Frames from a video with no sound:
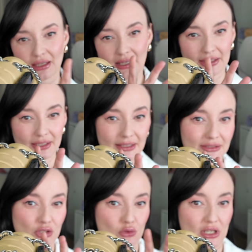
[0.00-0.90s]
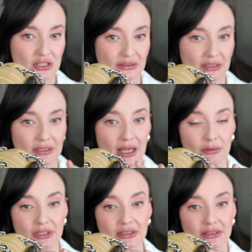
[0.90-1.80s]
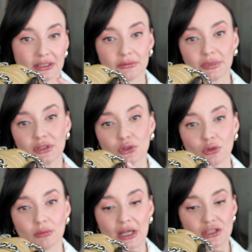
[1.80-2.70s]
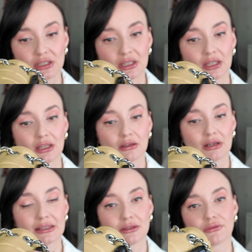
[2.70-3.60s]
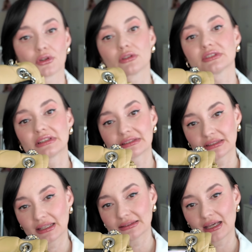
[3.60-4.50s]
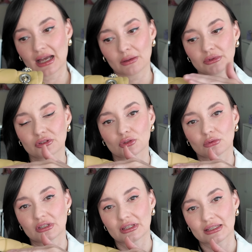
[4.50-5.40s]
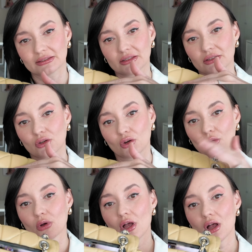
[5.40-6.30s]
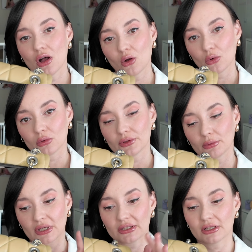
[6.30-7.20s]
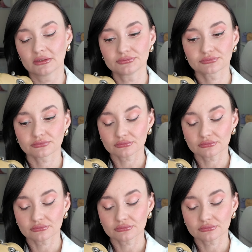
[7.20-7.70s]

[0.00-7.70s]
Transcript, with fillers: I think it stretches it out a little bit too much in here, and of course it sticks out, so it doesn't go all the way there.